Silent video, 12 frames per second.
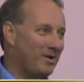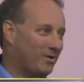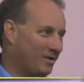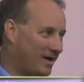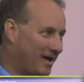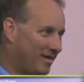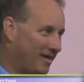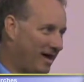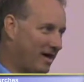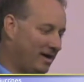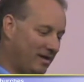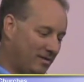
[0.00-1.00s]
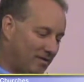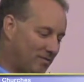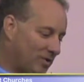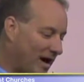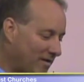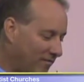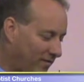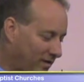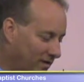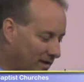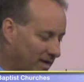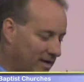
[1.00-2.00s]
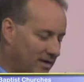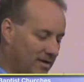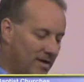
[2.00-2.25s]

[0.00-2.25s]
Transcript: on a lot of that and then try to fill in